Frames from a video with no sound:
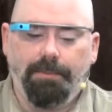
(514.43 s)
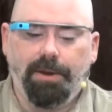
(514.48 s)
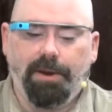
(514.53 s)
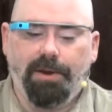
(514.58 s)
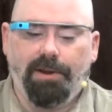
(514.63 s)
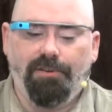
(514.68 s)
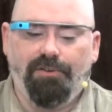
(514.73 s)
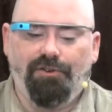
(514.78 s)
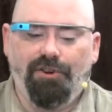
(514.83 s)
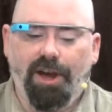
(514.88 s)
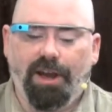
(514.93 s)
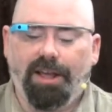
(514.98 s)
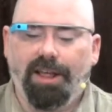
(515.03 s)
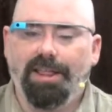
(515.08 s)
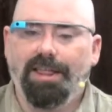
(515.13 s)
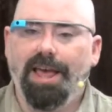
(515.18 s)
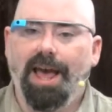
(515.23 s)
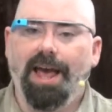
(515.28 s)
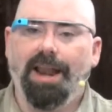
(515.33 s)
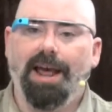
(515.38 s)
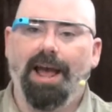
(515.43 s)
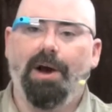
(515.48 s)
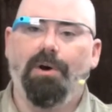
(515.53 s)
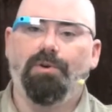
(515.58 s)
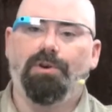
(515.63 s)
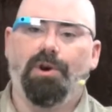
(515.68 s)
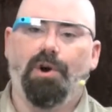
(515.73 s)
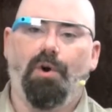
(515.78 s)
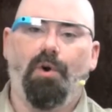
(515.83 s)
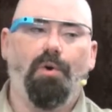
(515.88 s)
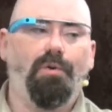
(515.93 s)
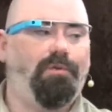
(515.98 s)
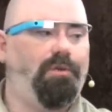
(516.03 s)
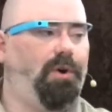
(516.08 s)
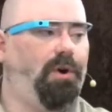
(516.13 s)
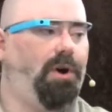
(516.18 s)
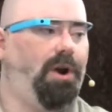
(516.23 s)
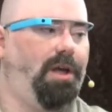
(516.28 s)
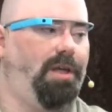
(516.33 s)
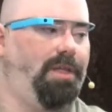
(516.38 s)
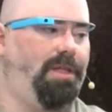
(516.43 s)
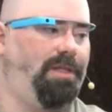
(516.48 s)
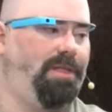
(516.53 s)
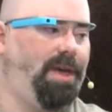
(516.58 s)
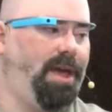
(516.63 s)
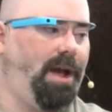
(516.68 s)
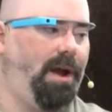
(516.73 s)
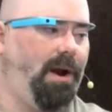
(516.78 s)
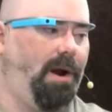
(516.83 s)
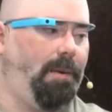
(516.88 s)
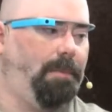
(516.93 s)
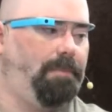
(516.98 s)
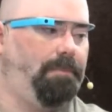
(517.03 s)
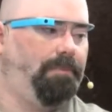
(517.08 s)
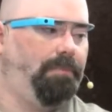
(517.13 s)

You can check that out over there.